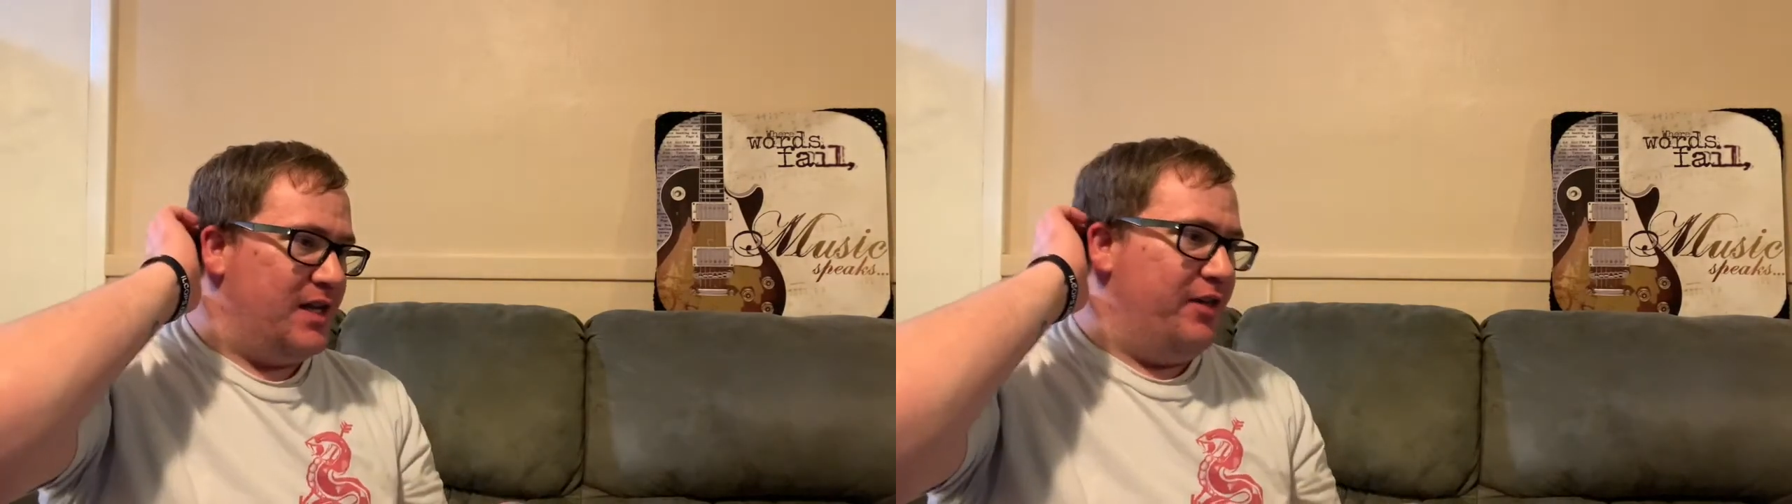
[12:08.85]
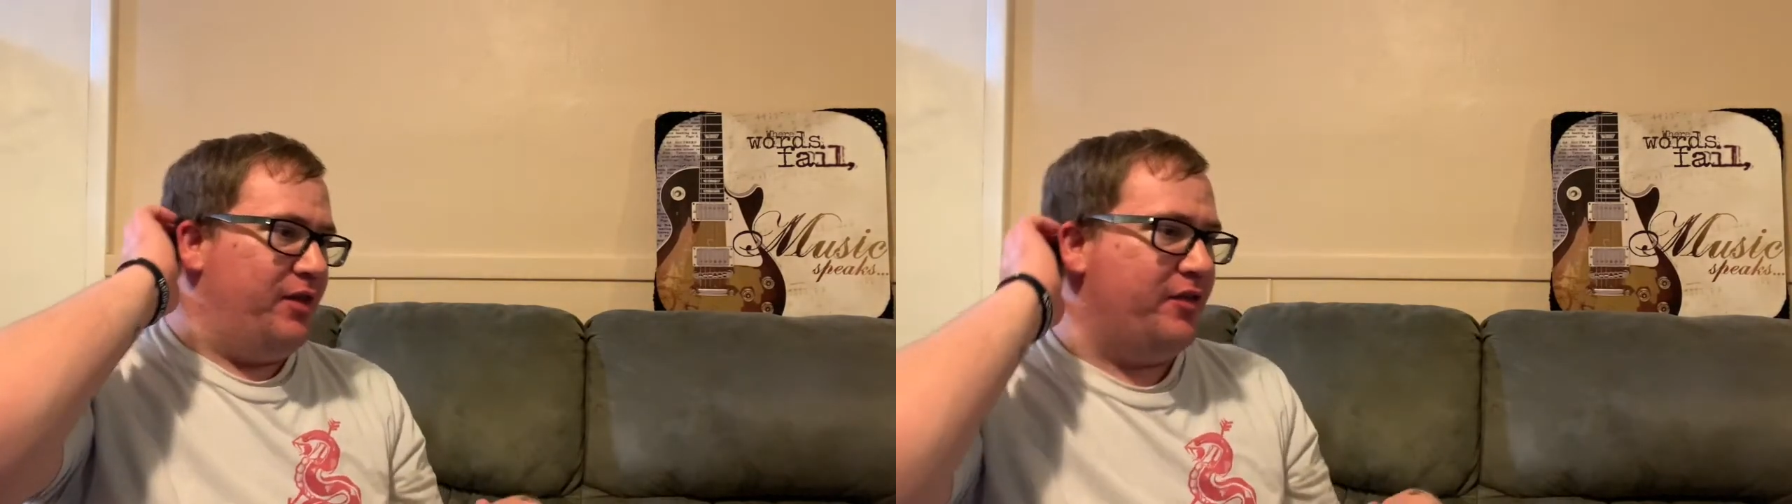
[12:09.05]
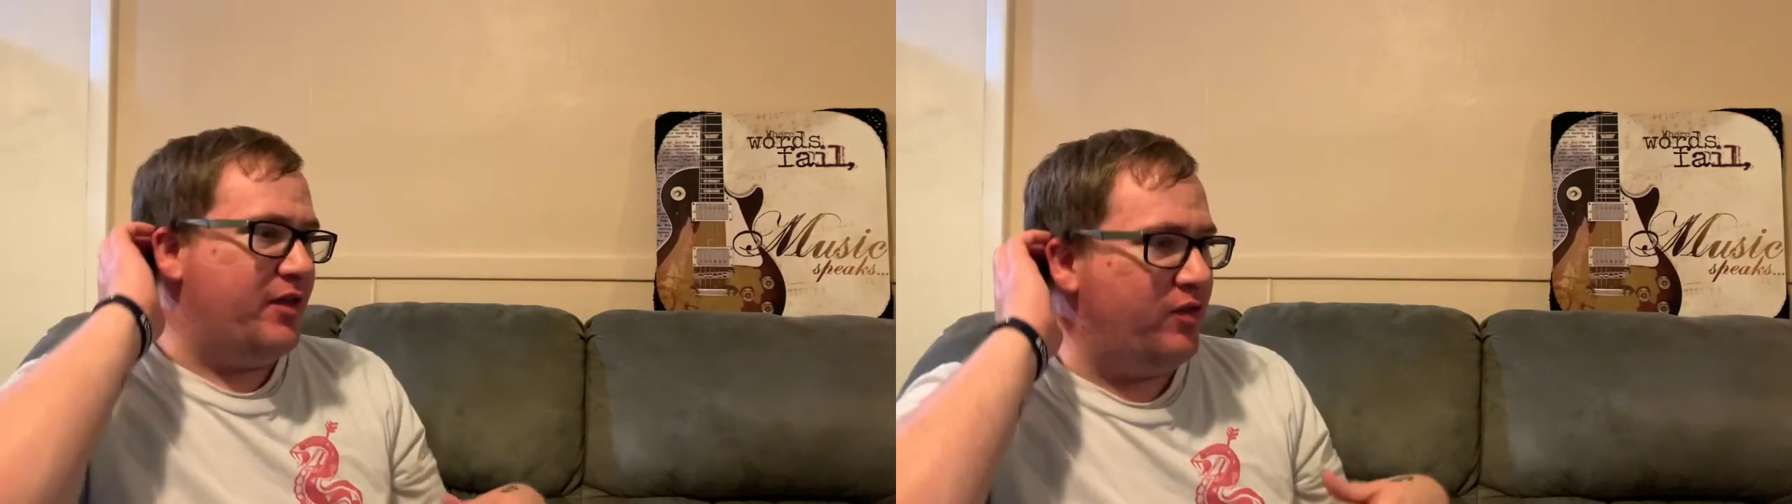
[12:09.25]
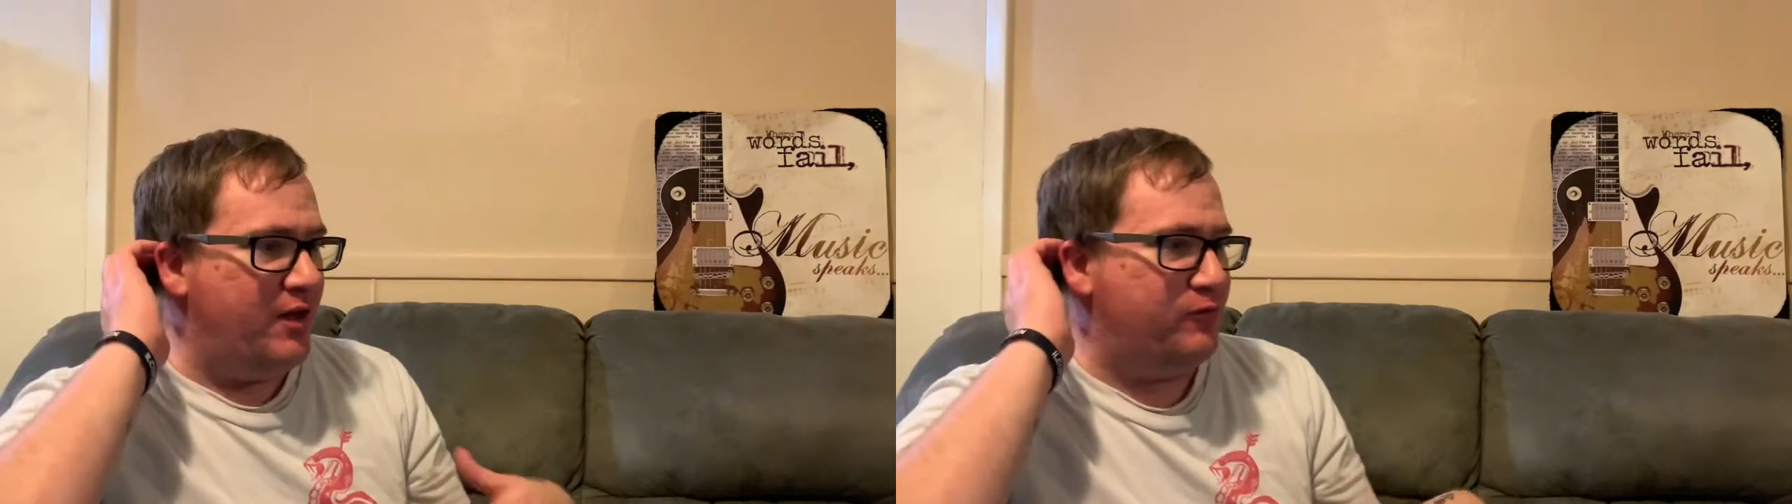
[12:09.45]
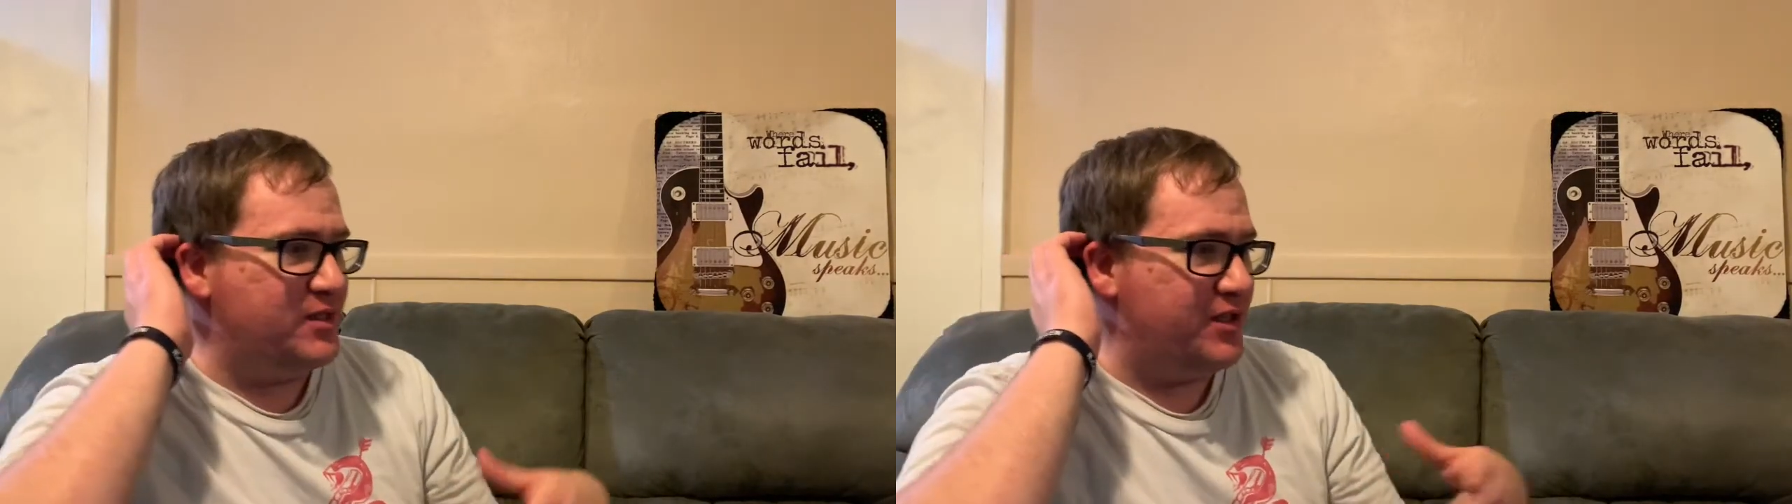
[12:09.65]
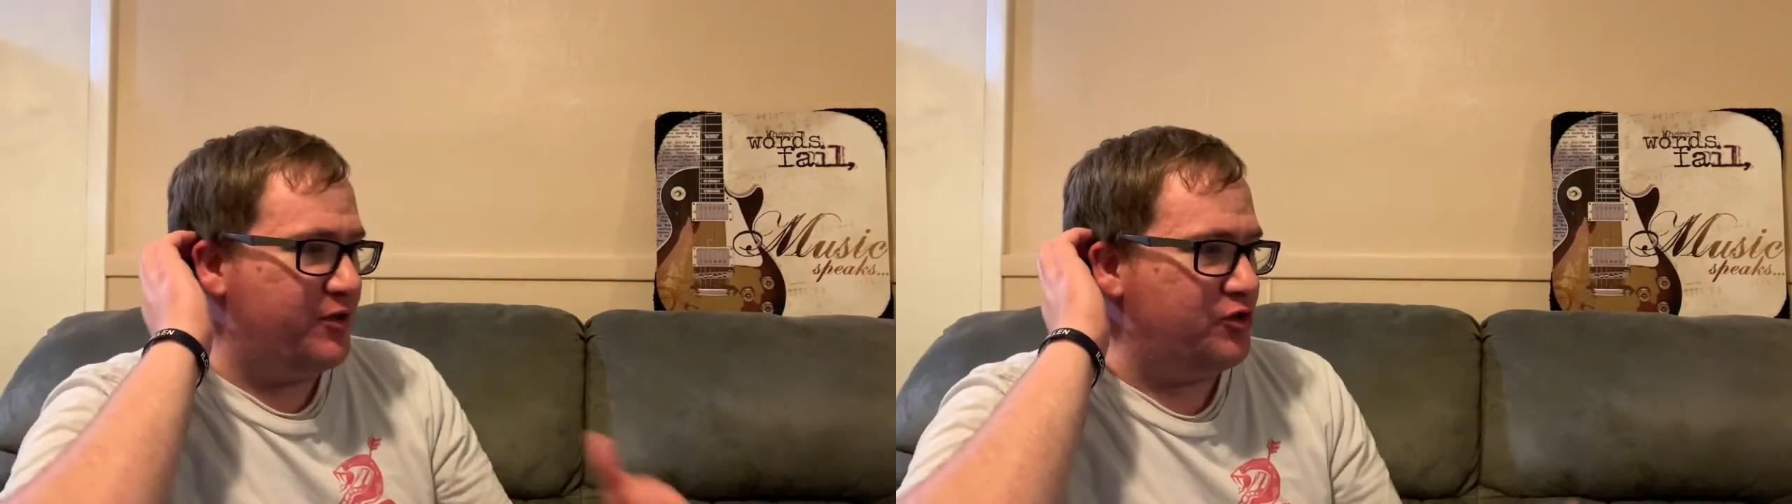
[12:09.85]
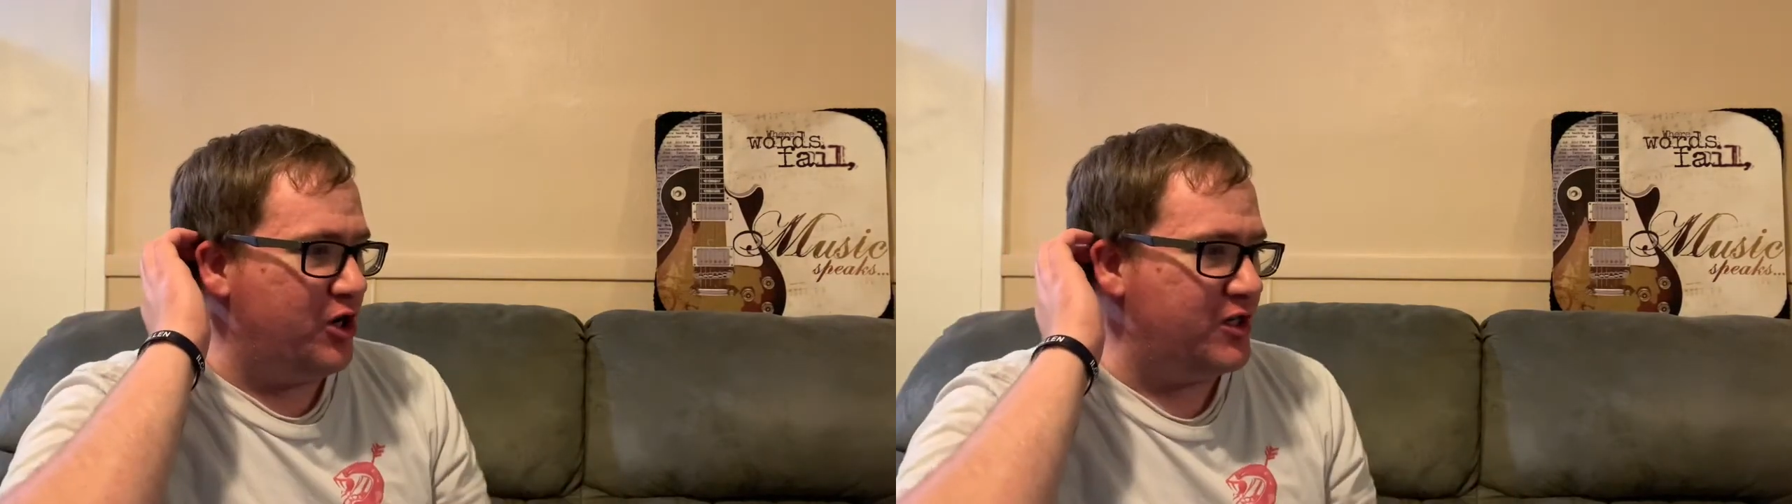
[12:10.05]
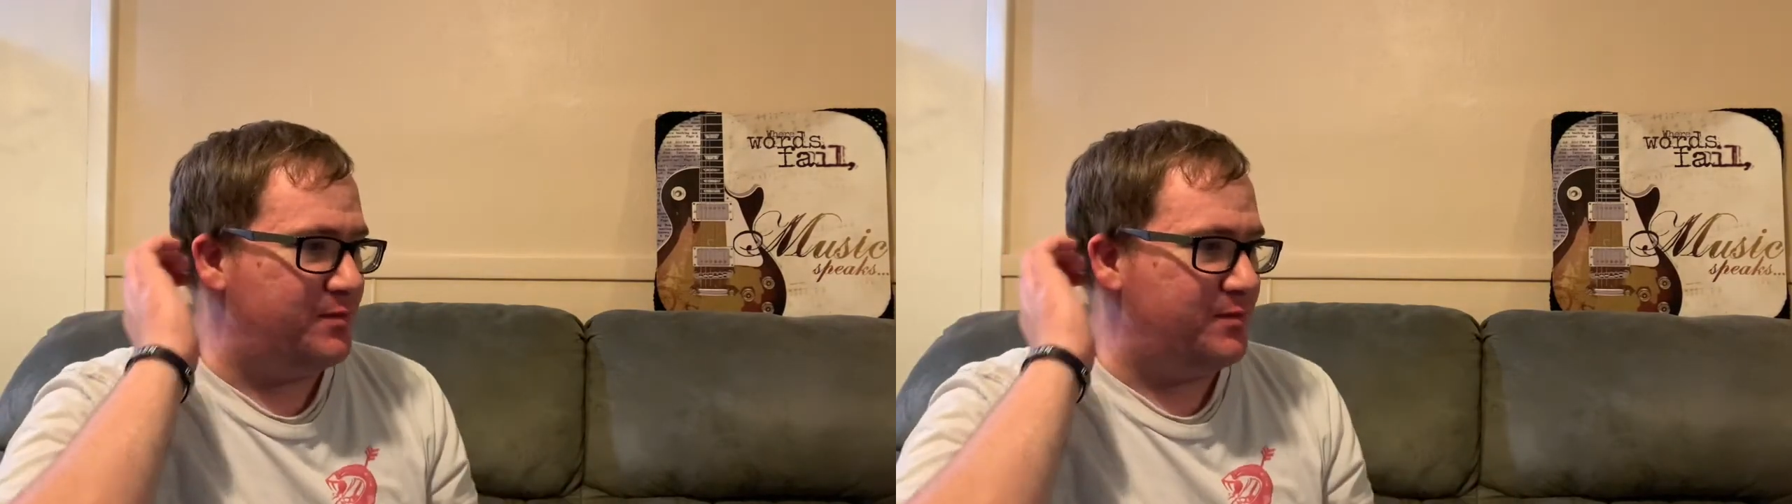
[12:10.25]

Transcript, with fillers: I thought that love was in the drugs,